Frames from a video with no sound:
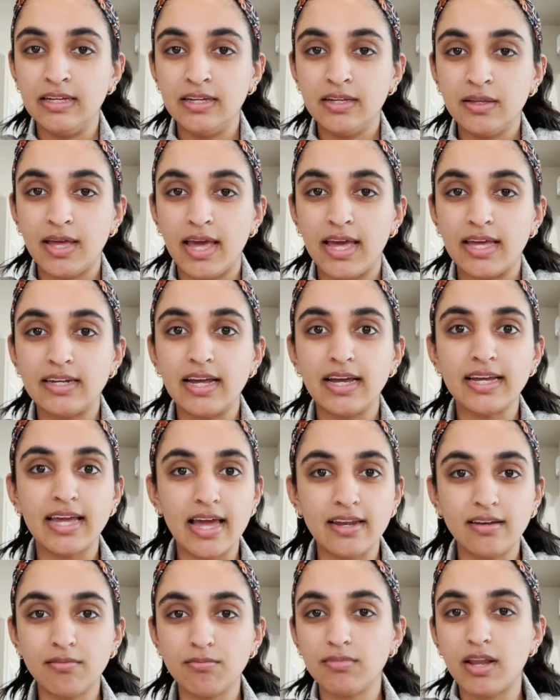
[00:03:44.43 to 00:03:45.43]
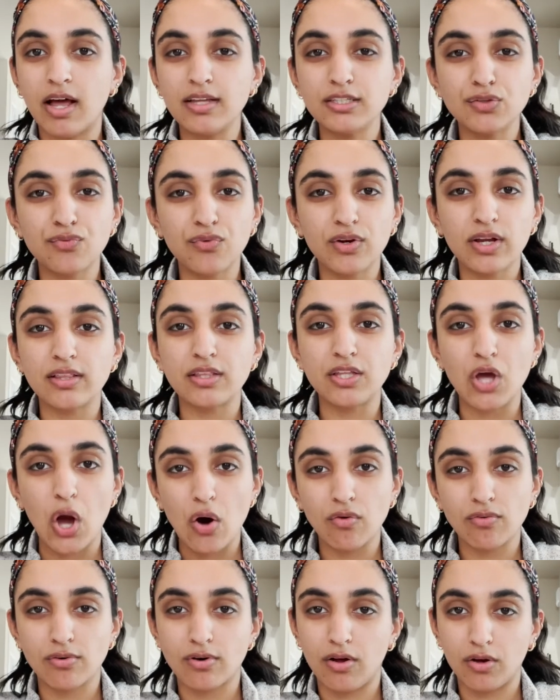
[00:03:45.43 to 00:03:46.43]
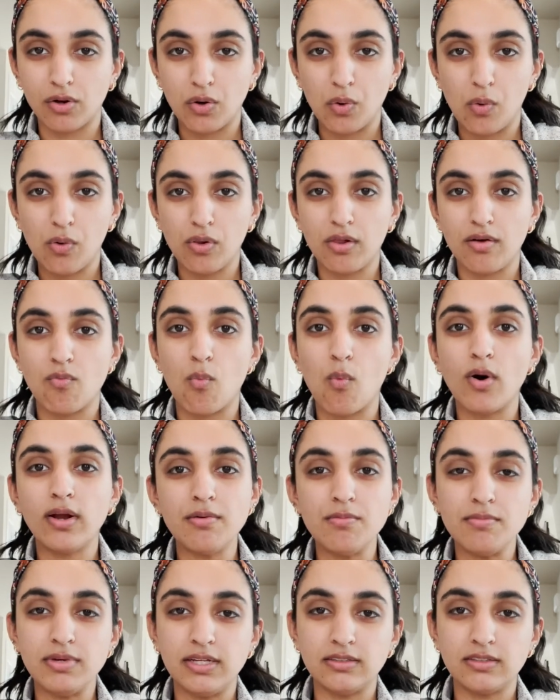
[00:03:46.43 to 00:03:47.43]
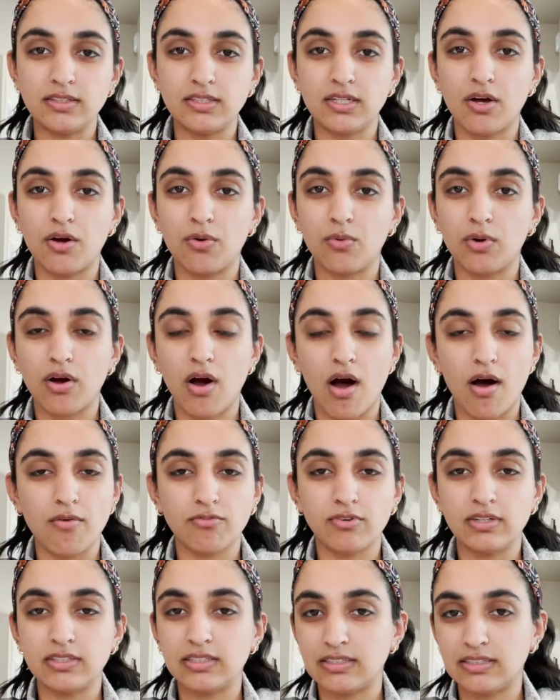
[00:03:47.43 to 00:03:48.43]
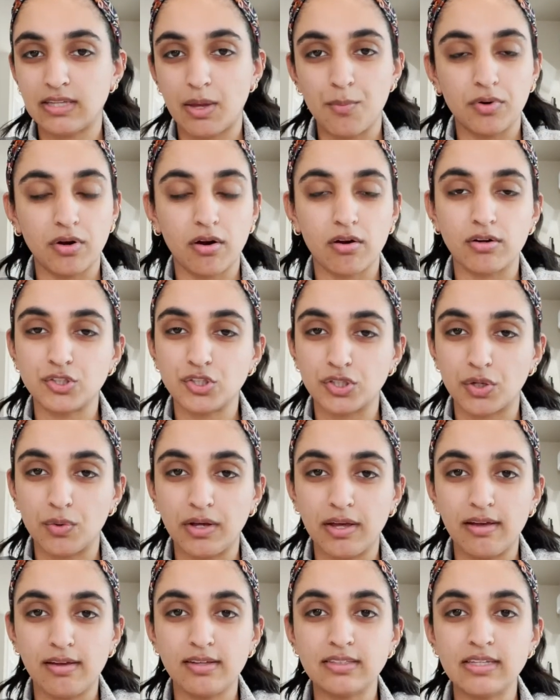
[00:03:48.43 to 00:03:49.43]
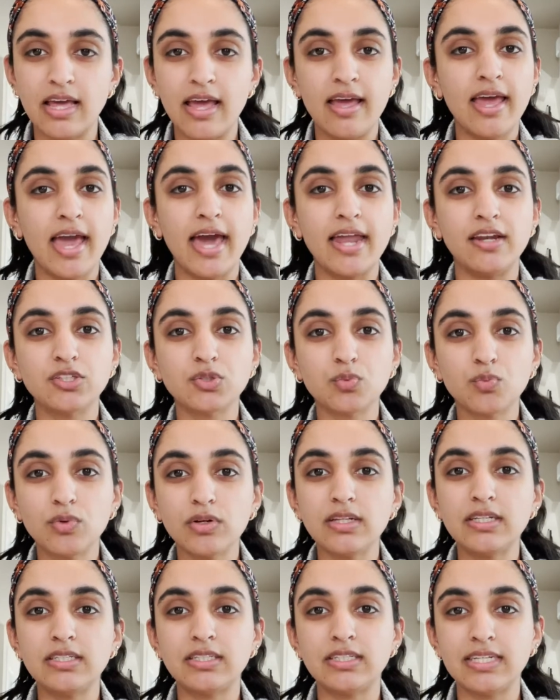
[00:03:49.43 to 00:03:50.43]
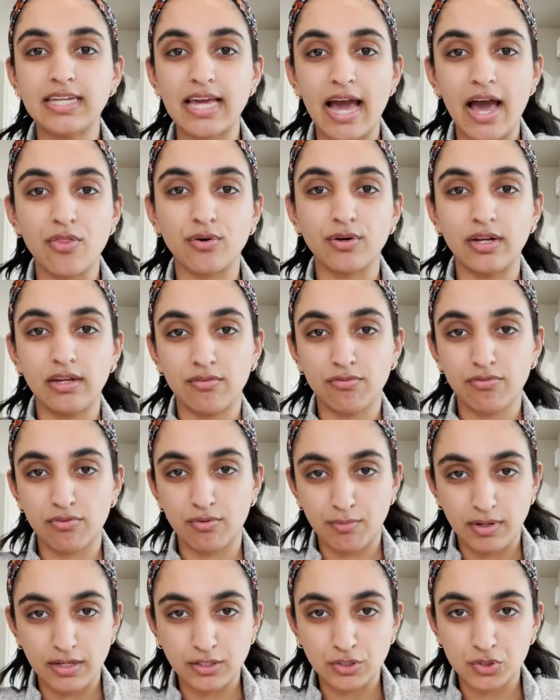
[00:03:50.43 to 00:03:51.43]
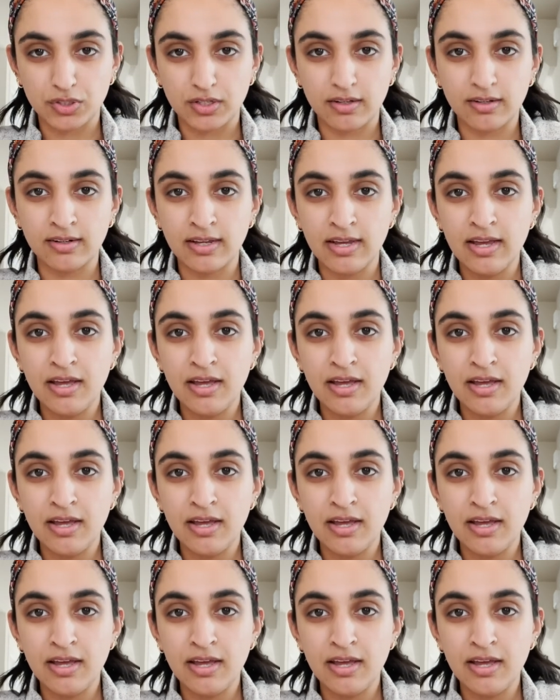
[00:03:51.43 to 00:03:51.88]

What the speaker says: And again, not to forget the overall goal of what it means to go to a conference, a seminar, a showcase, and it's really to gather information.